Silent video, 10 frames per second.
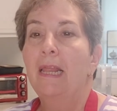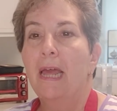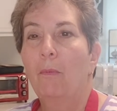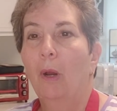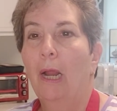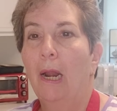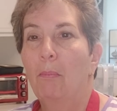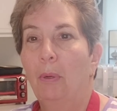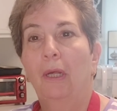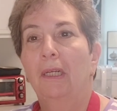Then we're going to
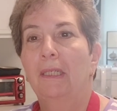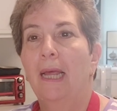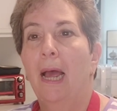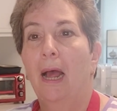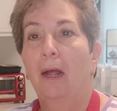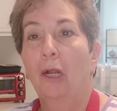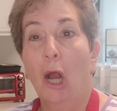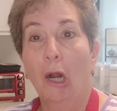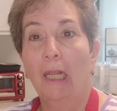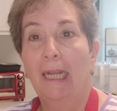put
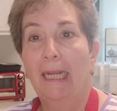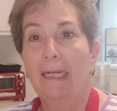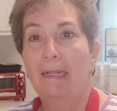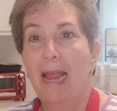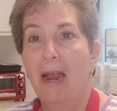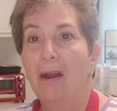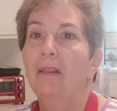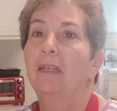garlic in there.